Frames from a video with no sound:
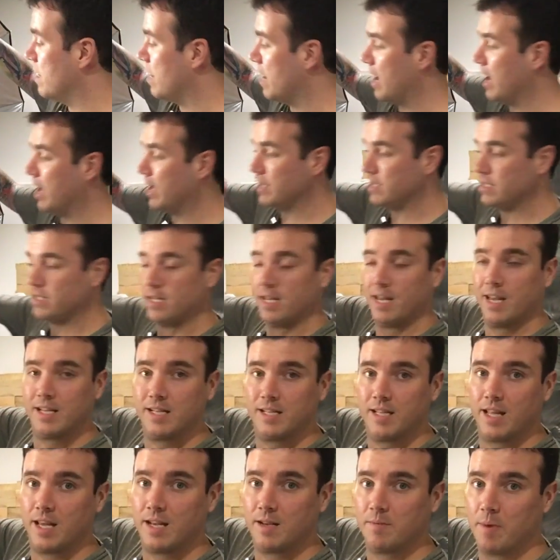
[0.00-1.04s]
And
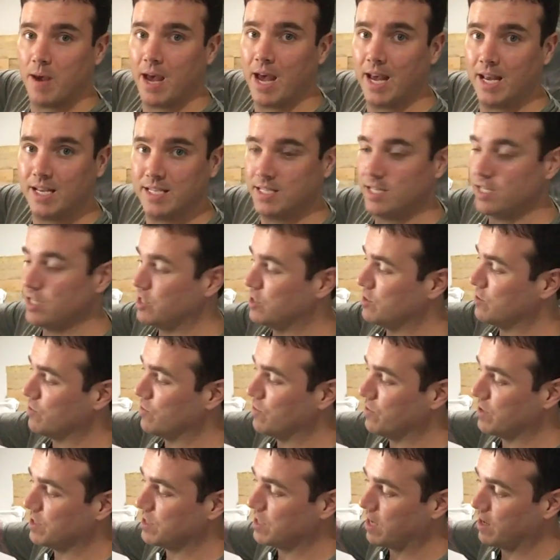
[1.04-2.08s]
it then passes
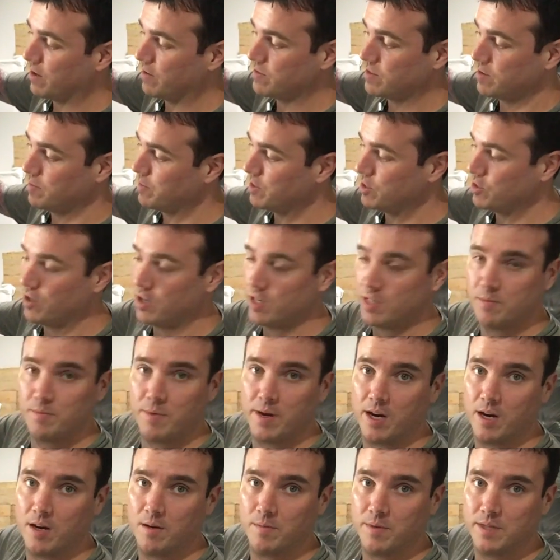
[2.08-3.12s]
through this kind of
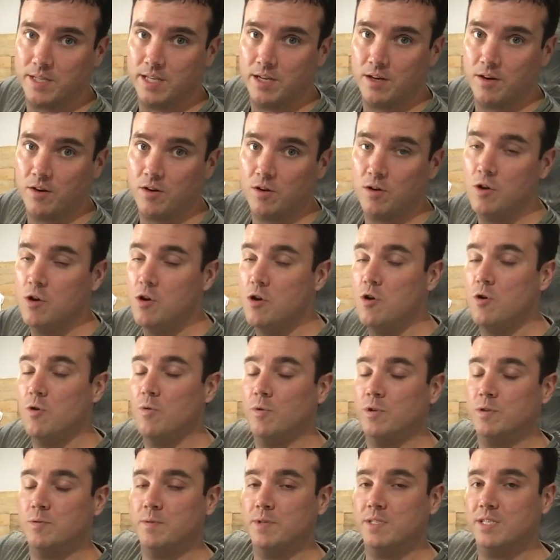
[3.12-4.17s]
semi-transparent material,
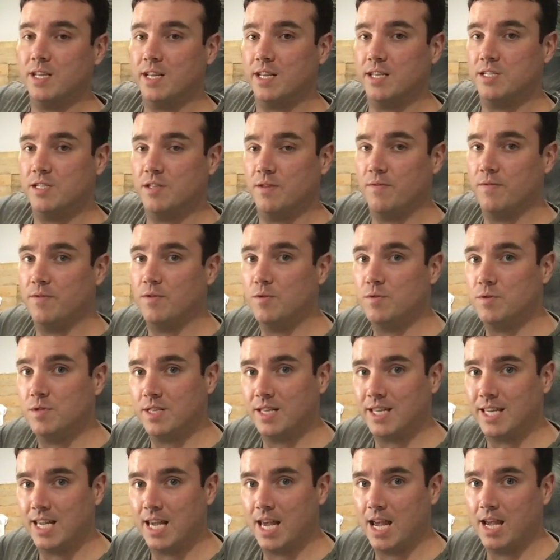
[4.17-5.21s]
which means it gets diffused
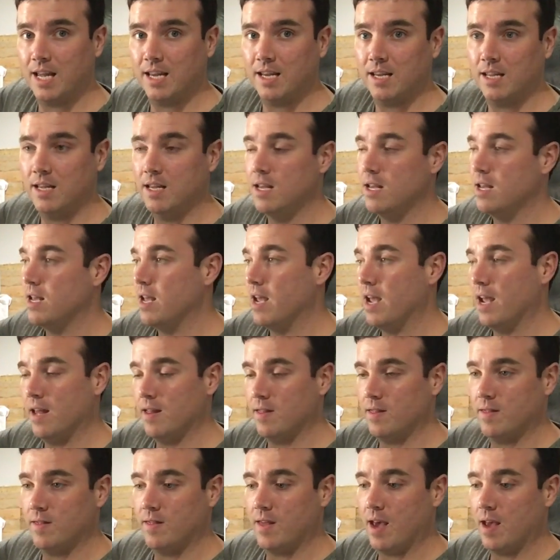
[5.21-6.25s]
again.
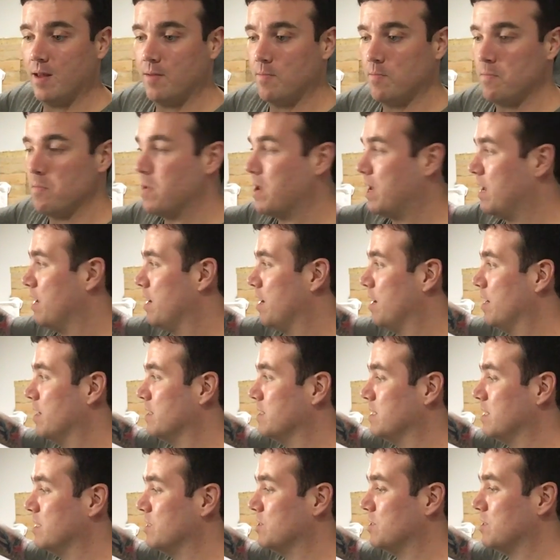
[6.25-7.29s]
And that
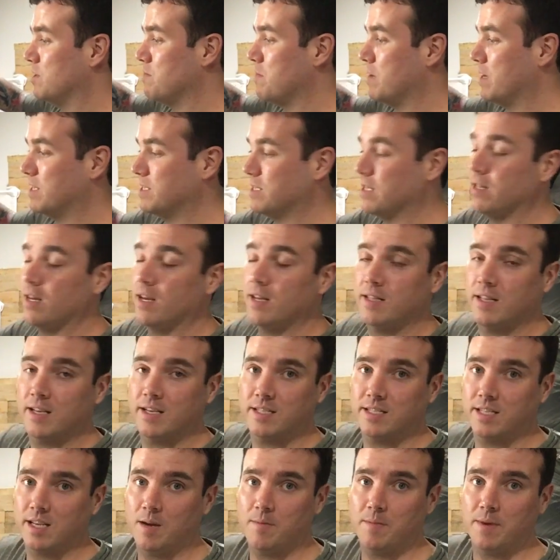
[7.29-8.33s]
essentially makes the light
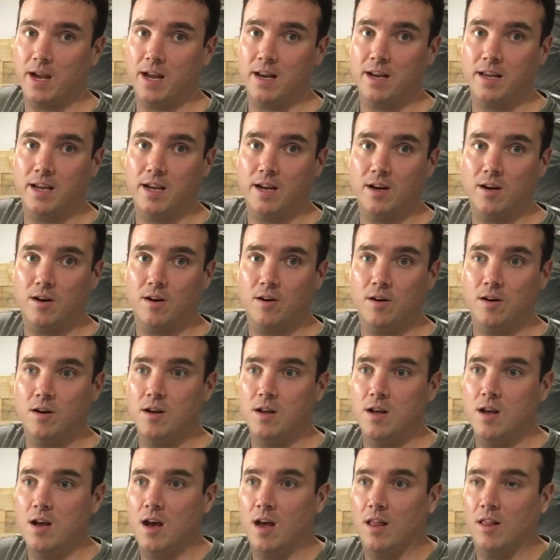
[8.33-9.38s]
that's coming out of here
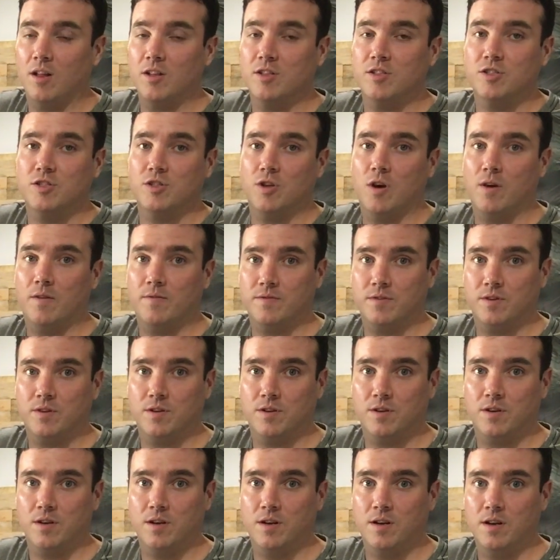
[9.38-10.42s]
a lot
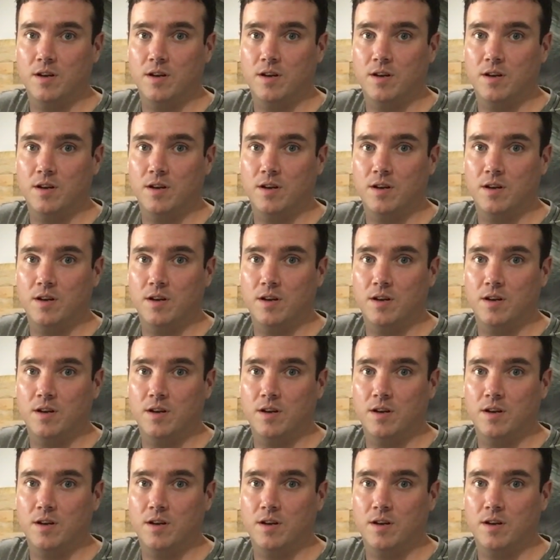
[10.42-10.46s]
softer,